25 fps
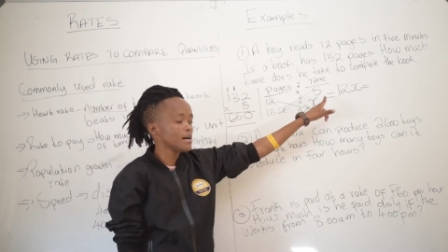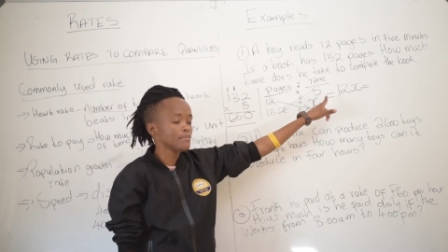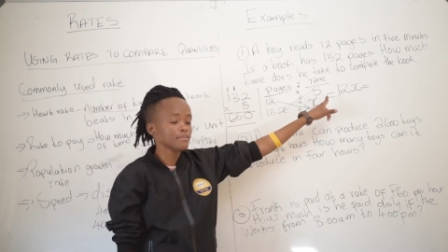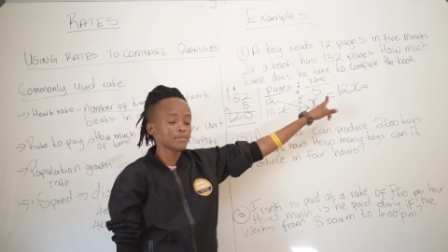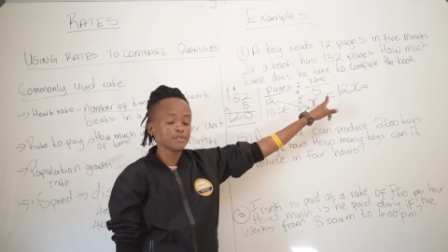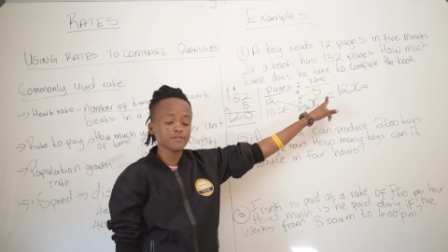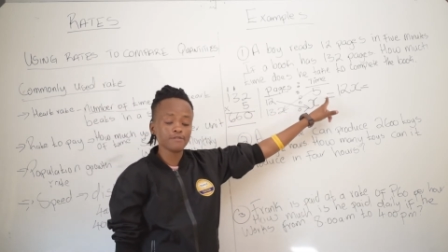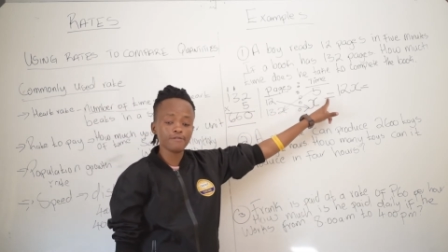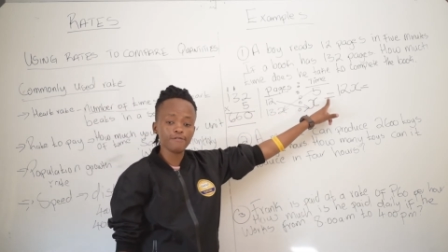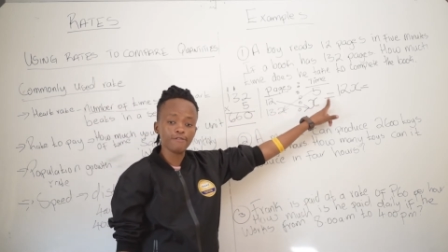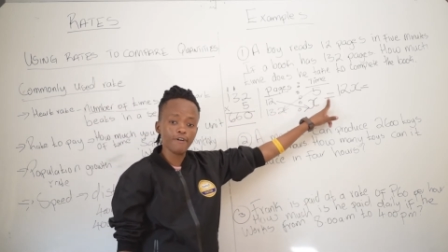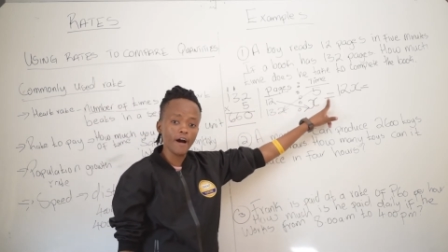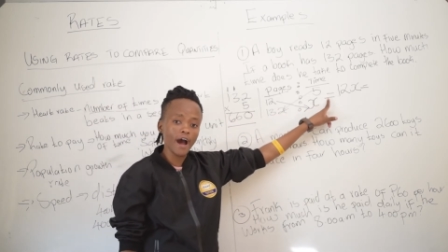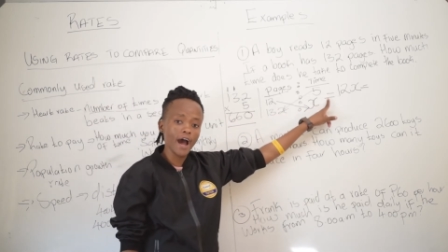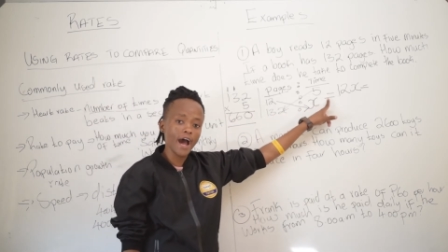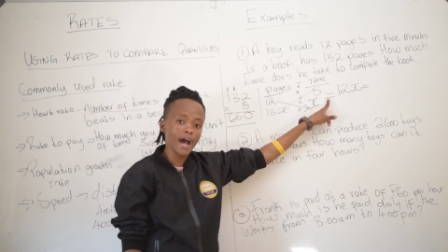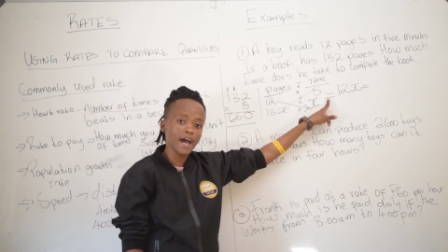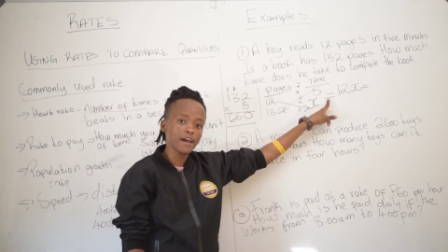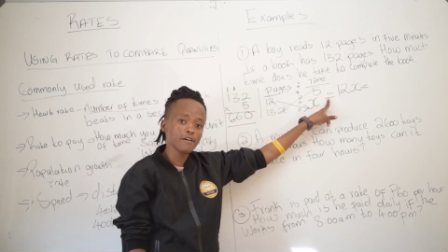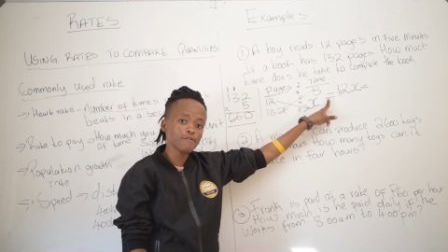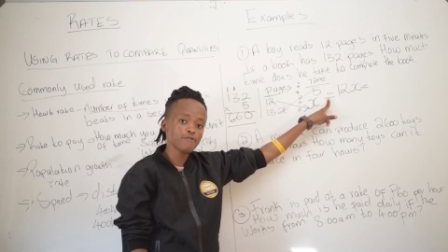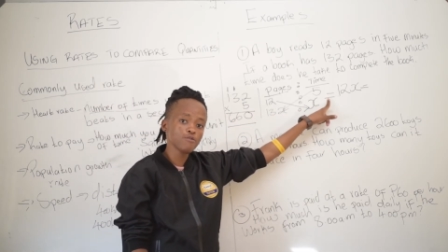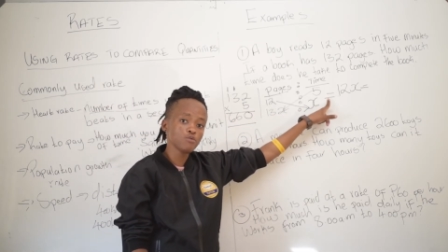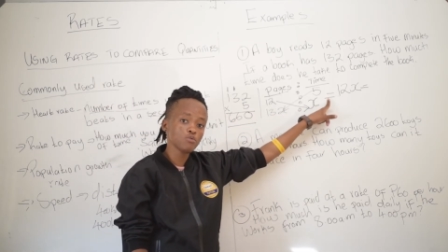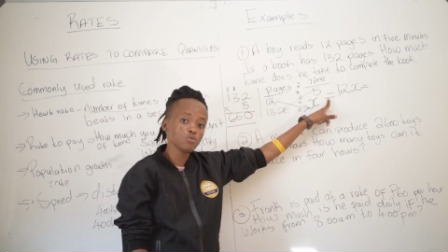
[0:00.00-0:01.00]
times
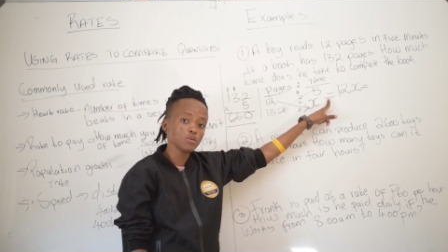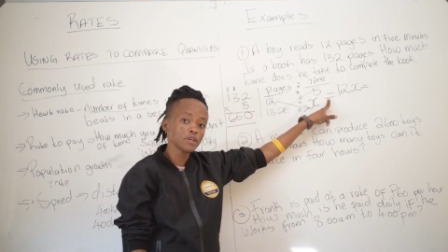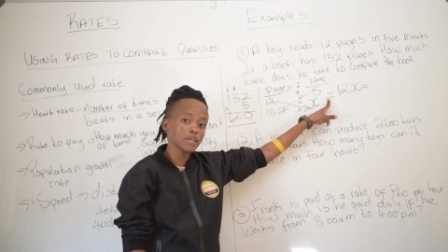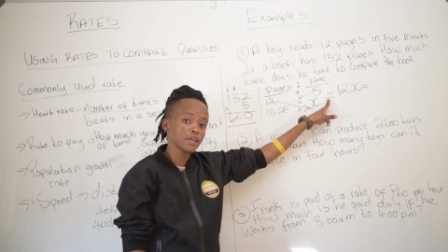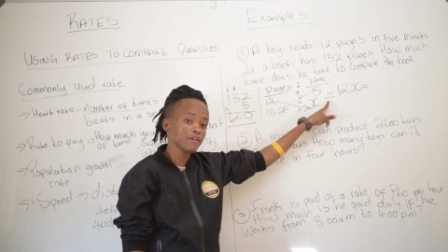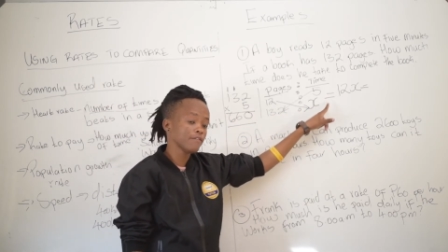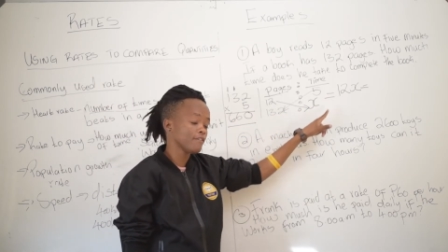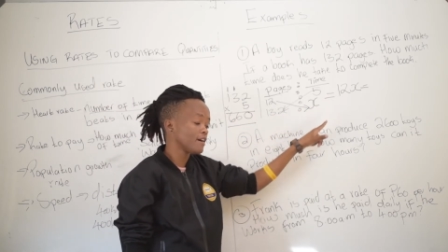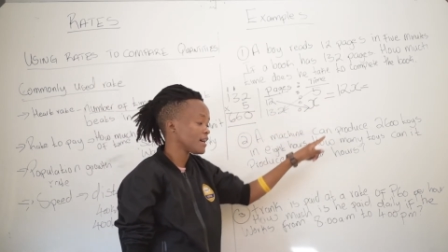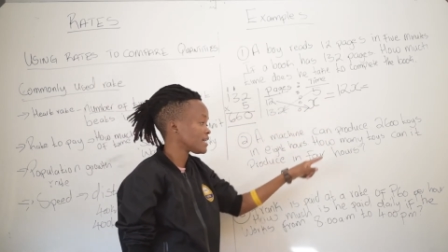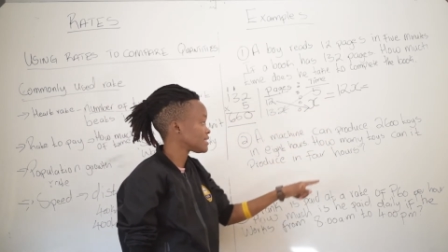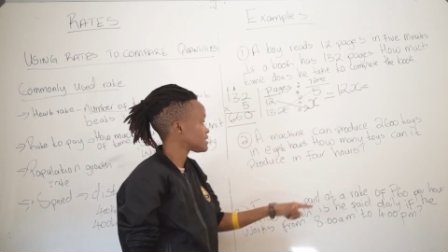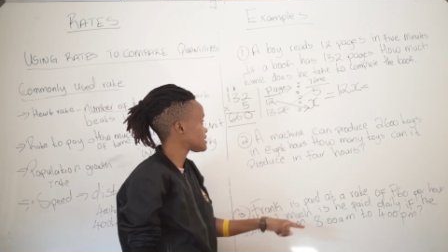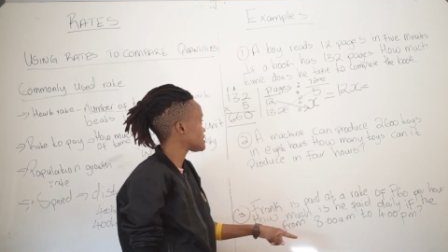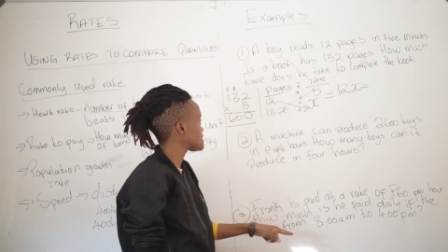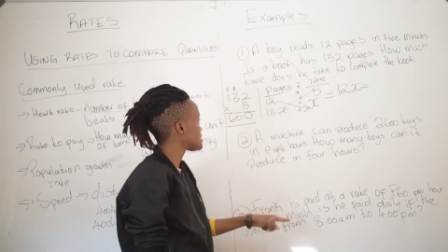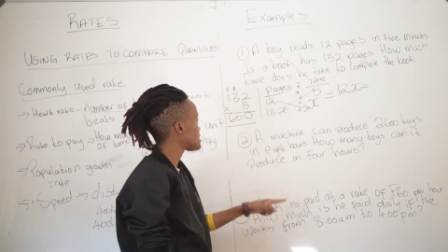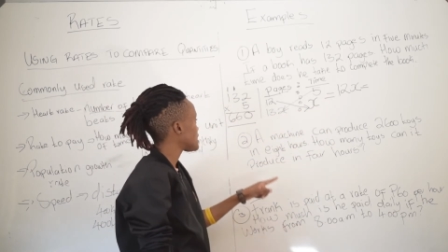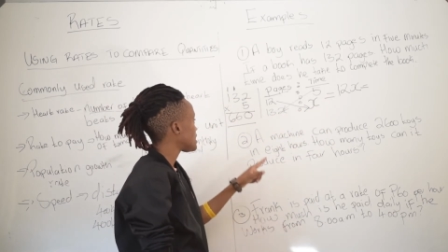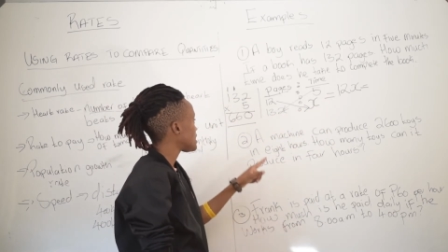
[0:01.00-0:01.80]
5 will give us